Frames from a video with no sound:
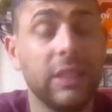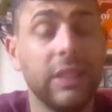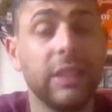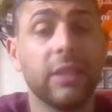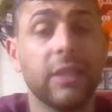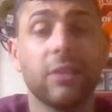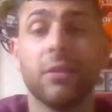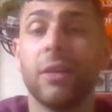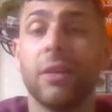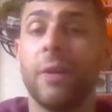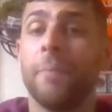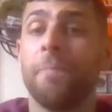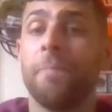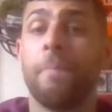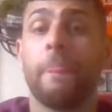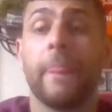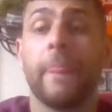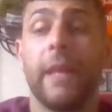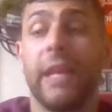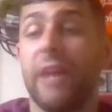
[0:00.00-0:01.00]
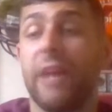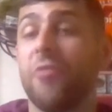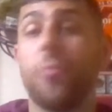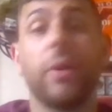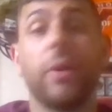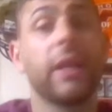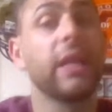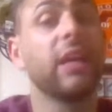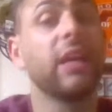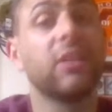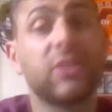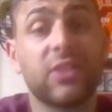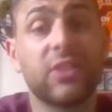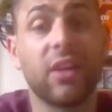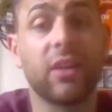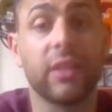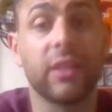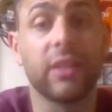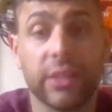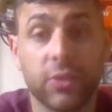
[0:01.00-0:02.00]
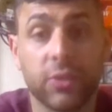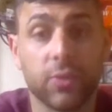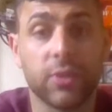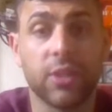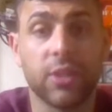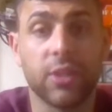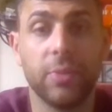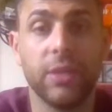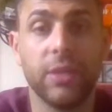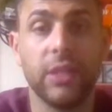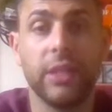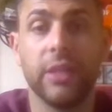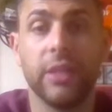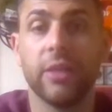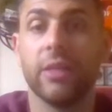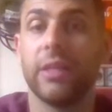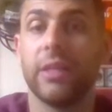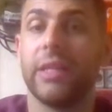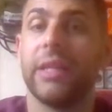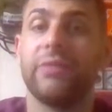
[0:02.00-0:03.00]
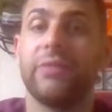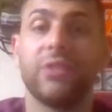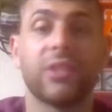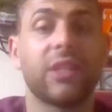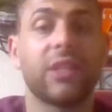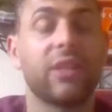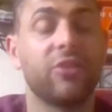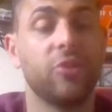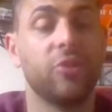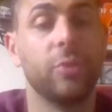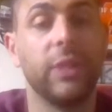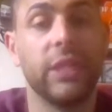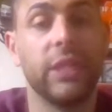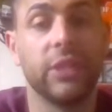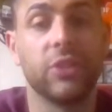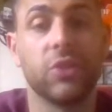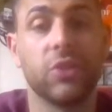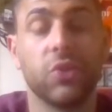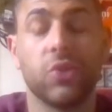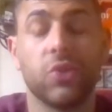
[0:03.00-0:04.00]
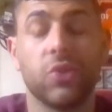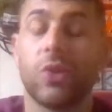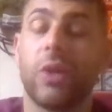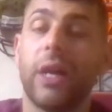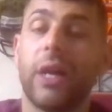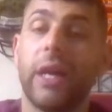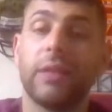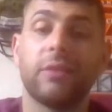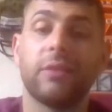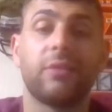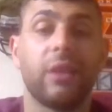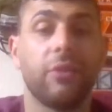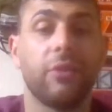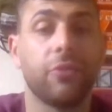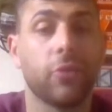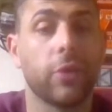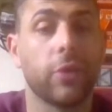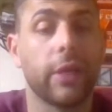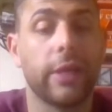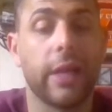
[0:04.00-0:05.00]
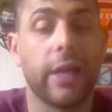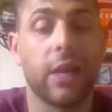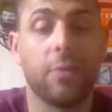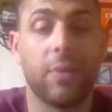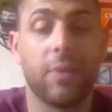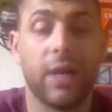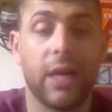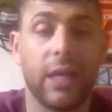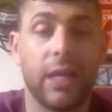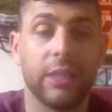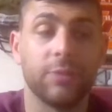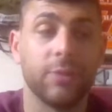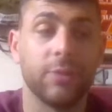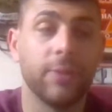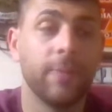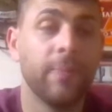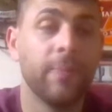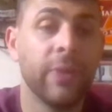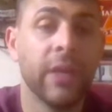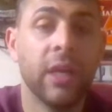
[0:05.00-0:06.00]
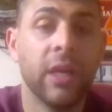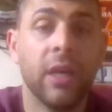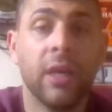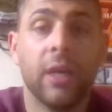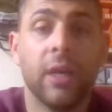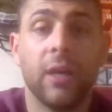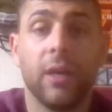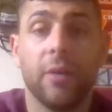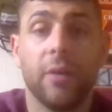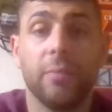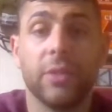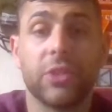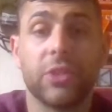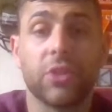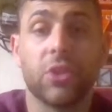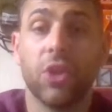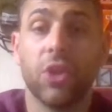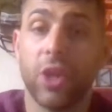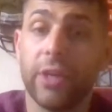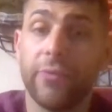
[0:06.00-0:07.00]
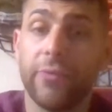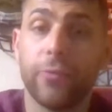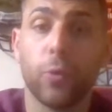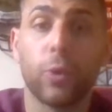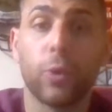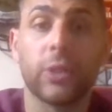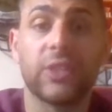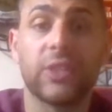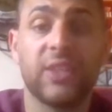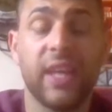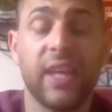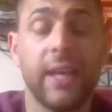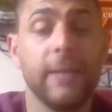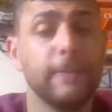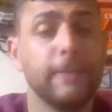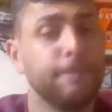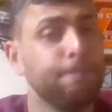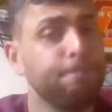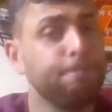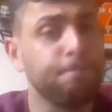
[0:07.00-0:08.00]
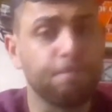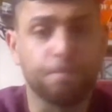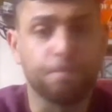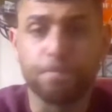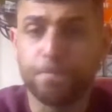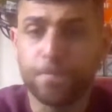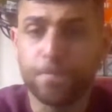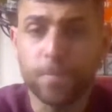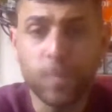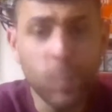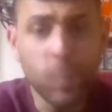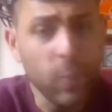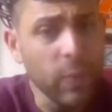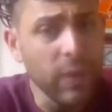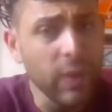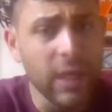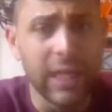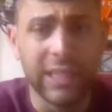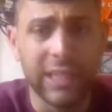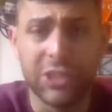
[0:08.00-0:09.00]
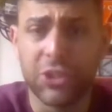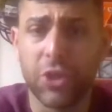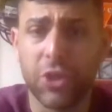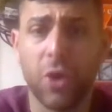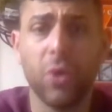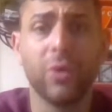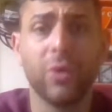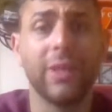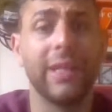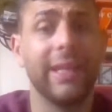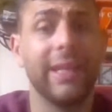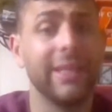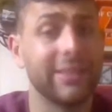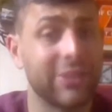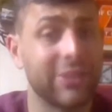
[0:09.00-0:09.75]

and everybody else thought that this was going to be the year, and they just got too many issues. So I had to take Fournette out of my Heisman. Mr. Cook at Florida State, he showed that he is still